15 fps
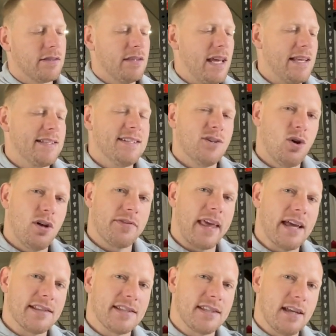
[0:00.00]
it's not
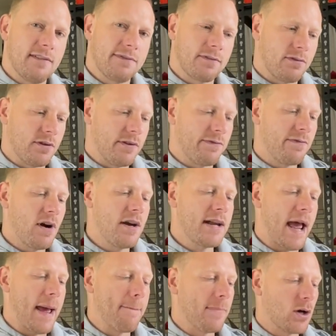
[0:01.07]
that stiff through the front
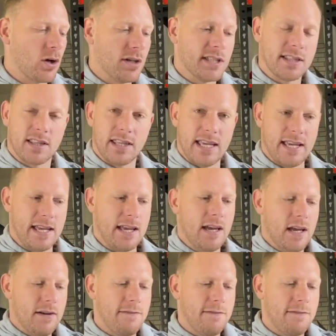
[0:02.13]
and because the